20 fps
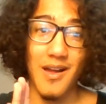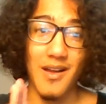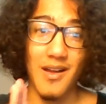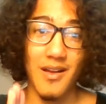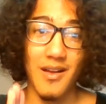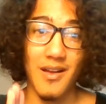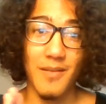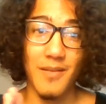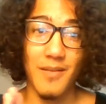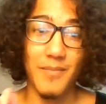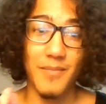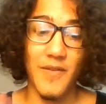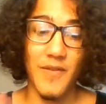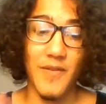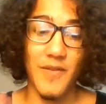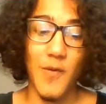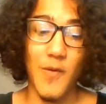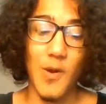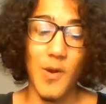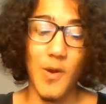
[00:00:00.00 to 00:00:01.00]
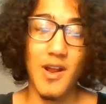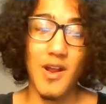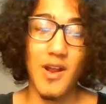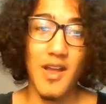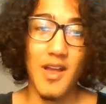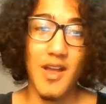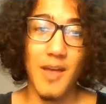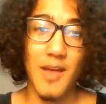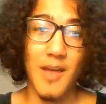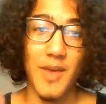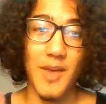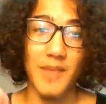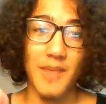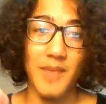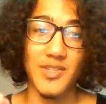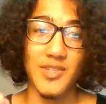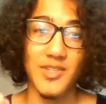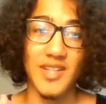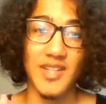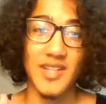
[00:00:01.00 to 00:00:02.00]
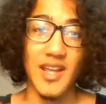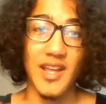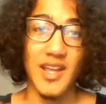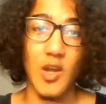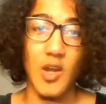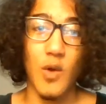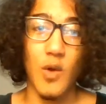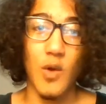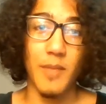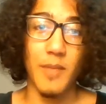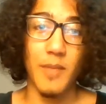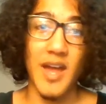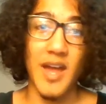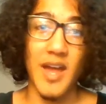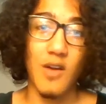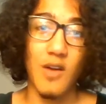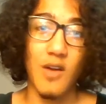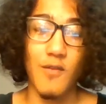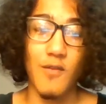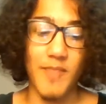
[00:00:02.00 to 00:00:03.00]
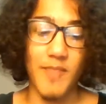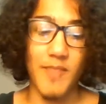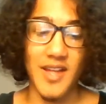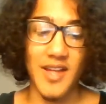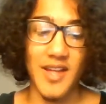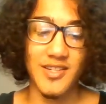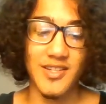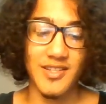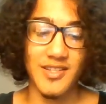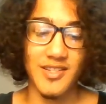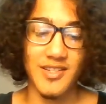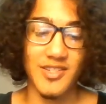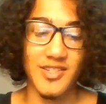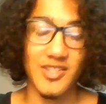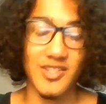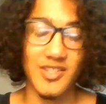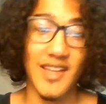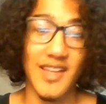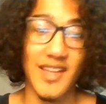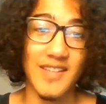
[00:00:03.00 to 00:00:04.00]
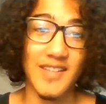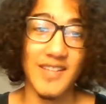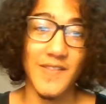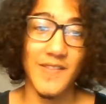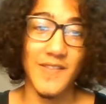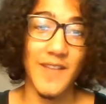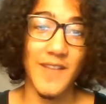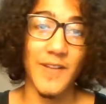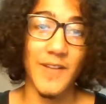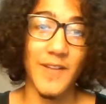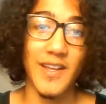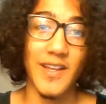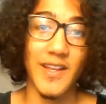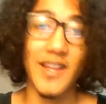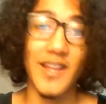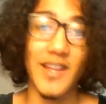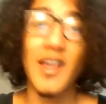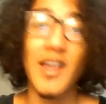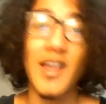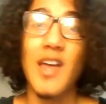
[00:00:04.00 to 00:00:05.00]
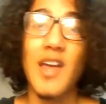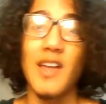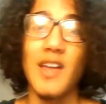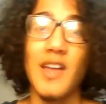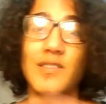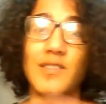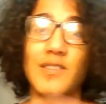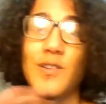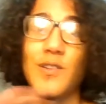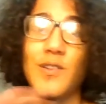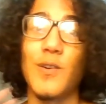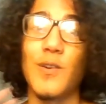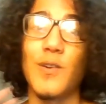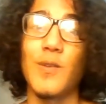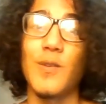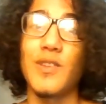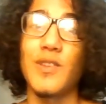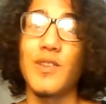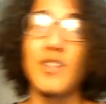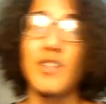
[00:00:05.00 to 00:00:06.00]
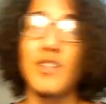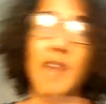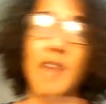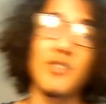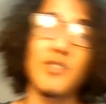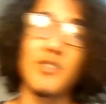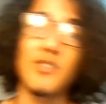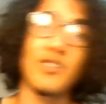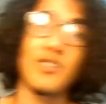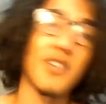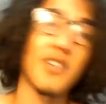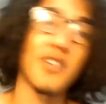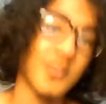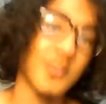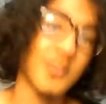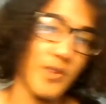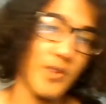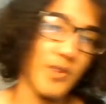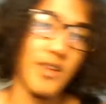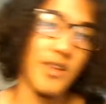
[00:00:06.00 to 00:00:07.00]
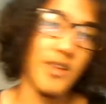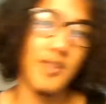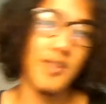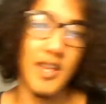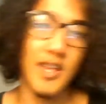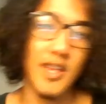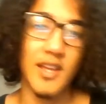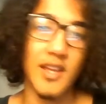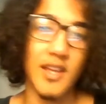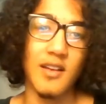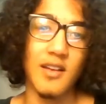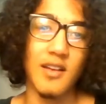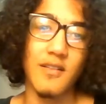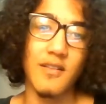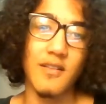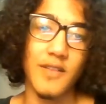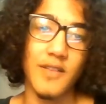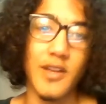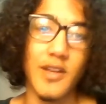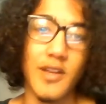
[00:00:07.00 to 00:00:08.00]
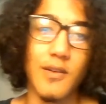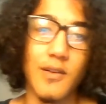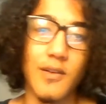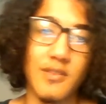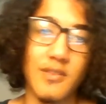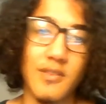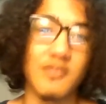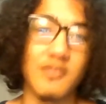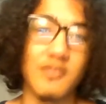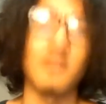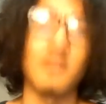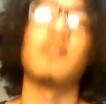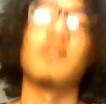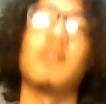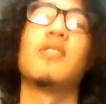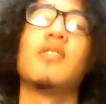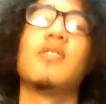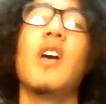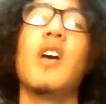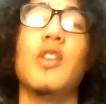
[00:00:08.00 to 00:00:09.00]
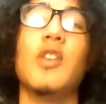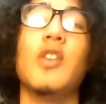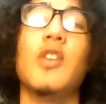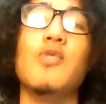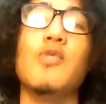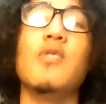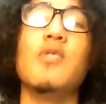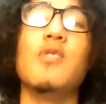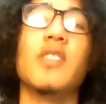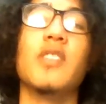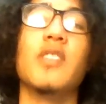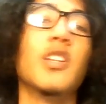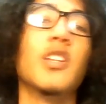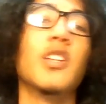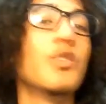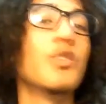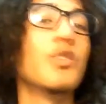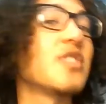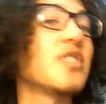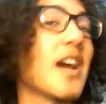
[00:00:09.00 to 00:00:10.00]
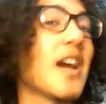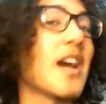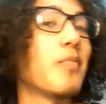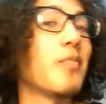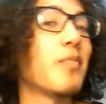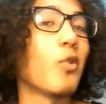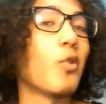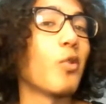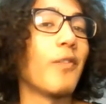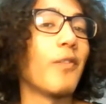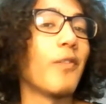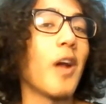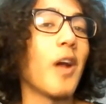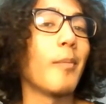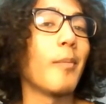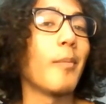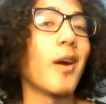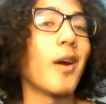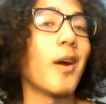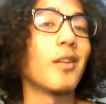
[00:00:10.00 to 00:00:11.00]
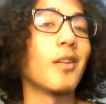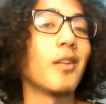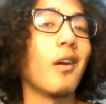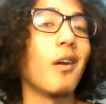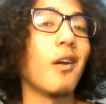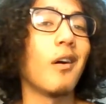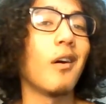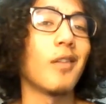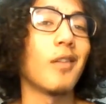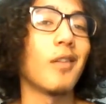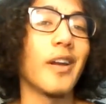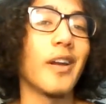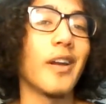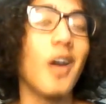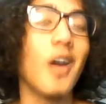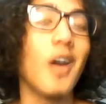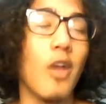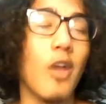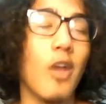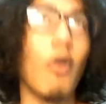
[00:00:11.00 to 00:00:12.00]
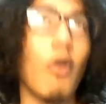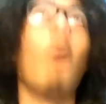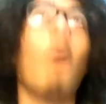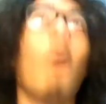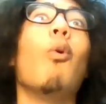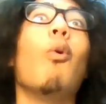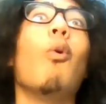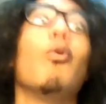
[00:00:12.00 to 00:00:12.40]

before, but I'm just like going back over pages just in case if I forget. And so the chapter starts with the king of Leonis just doing the little side profile monologue, like the holy